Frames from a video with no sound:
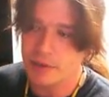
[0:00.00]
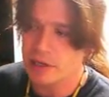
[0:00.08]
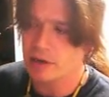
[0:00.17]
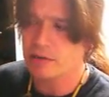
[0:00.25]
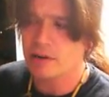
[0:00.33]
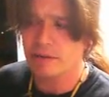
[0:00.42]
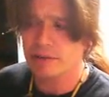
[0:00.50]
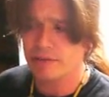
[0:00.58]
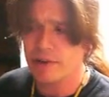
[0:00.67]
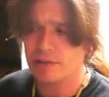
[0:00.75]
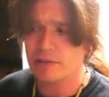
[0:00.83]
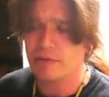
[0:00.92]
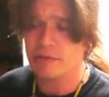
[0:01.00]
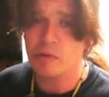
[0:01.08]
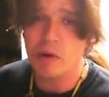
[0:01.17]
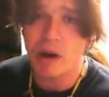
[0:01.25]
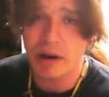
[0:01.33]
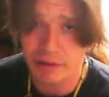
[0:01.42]
Sound travels faster
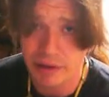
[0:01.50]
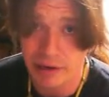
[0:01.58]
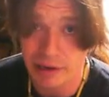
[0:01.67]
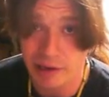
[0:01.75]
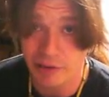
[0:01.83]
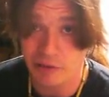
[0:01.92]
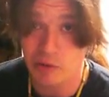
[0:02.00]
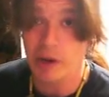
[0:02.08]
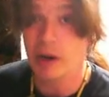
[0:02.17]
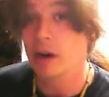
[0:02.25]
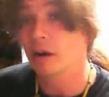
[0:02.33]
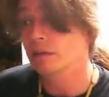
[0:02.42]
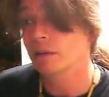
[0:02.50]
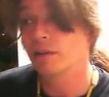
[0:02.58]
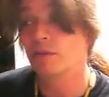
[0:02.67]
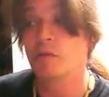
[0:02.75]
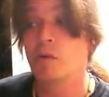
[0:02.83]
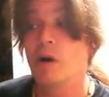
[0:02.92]
through water than it does through air.
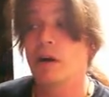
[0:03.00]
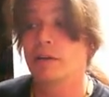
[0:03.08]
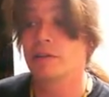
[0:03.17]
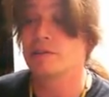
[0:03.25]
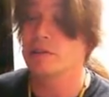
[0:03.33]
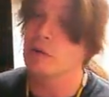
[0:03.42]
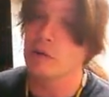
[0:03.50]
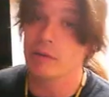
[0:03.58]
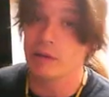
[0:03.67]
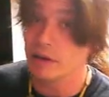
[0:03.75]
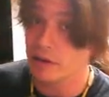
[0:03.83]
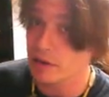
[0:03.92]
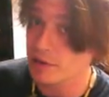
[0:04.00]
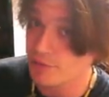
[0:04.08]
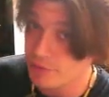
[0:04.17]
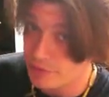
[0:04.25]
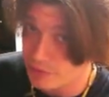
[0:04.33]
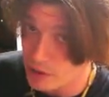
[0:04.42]
Through water slower than it does
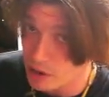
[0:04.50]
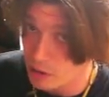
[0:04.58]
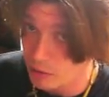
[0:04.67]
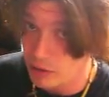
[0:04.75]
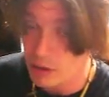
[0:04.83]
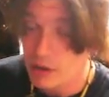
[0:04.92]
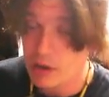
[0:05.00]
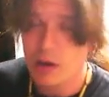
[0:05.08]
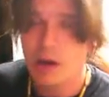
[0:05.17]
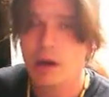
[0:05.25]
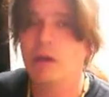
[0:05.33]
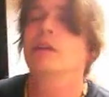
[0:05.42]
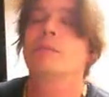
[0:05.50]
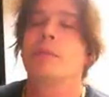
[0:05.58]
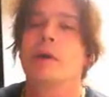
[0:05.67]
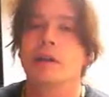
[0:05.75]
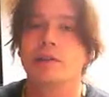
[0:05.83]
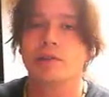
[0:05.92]
through stone. It all
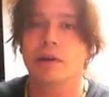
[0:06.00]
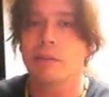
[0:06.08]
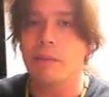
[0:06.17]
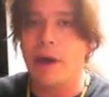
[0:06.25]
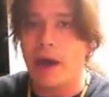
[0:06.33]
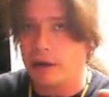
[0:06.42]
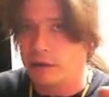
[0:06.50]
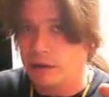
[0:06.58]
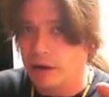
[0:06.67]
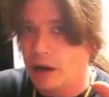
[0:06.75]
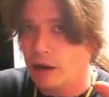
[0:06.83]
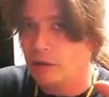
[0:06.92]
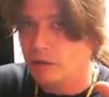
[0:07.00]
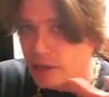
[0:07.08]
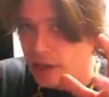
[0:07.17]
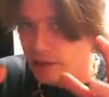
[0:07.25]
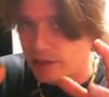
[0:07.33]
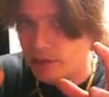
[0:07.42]
depends on the matter and how
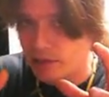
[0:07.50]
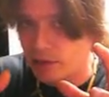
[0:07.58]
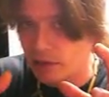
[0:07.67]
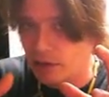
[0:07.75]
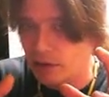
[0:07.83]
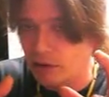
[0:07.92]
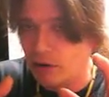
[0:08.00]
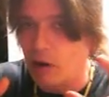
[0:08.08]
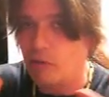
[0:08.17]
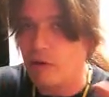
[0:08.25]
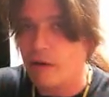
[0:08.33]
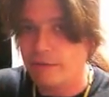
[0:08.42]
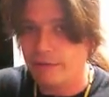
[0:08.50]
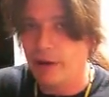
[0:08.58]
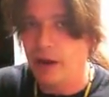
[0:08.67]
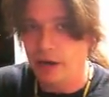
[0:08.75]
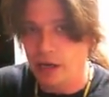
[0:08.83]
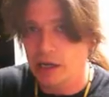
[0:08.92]
dense or how
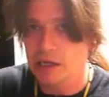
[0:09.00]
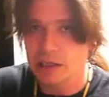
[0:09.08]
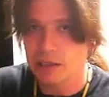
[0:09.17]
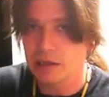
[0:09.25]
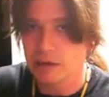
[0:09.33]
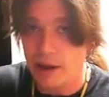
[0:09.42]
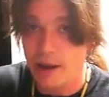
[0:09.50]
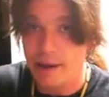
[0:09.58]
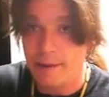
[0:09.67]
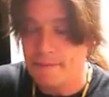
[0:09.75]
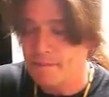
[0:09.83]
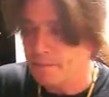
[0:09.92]
rarefied it is, okay?